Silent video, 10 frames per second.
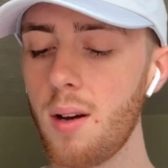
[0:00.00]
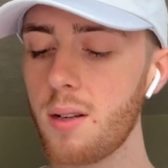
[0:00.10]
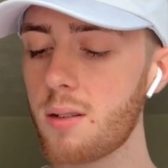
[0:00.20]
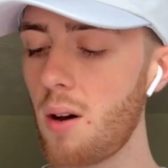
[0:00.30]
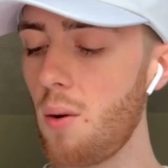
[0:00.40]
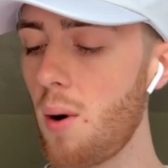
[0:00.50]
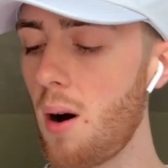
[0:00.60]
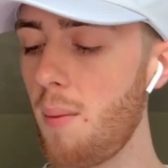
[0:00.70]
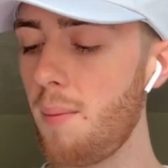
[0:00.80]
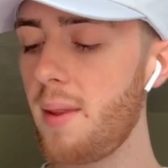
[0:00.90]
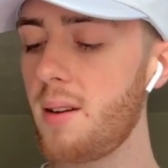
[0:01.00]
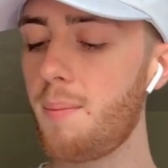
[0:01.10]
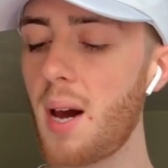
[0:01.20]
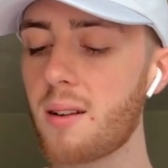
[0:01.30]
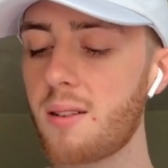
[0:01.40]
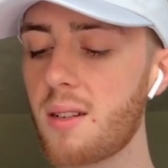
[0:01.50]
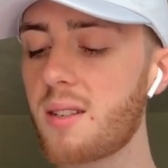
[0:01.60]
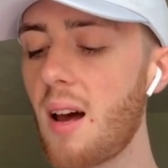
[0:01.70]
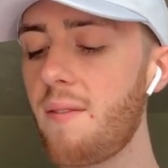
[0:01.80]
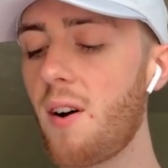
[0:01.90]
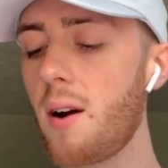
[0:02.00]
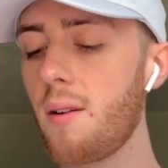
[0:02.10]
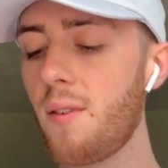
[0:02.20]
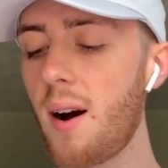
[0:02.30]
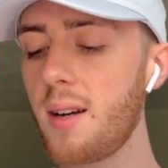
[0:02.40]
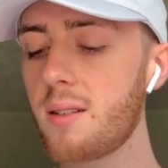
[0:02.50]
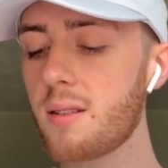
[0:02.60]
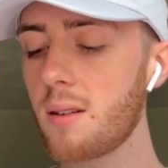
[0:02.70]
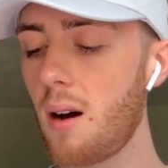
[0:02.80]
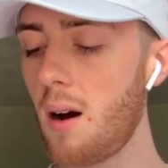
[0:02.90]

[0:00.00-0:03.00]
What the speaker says: So back to the Sapphire device,